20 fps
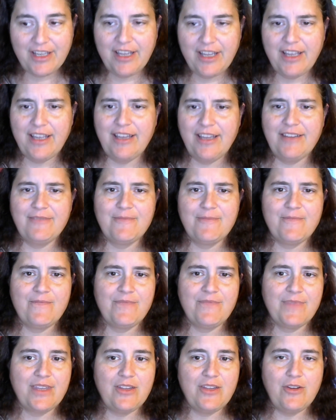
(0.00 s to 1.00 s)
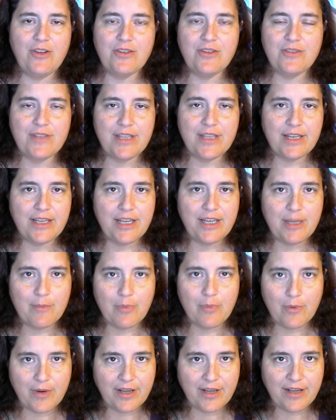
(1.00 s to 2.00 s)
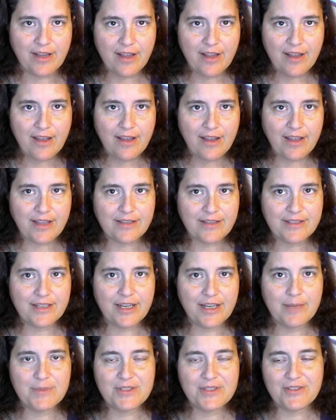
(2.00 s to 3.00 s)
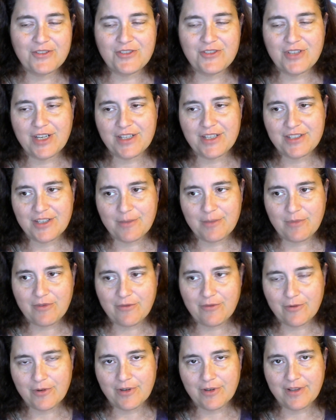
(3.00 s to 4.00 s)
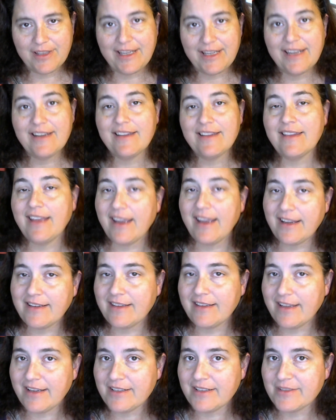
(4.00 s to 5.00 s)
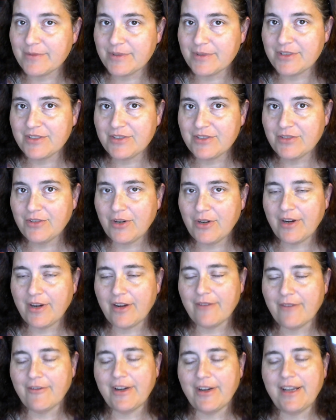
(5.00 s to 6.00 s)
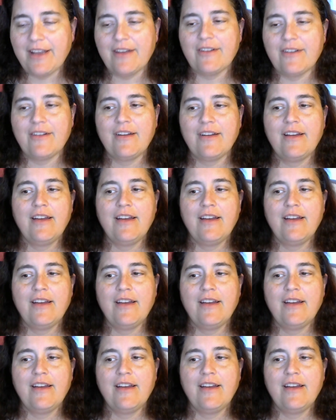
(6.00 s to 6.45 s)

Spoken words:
And you could do that at any point in time, as long as you got it done before the end of the 8 days, which is still going on right now.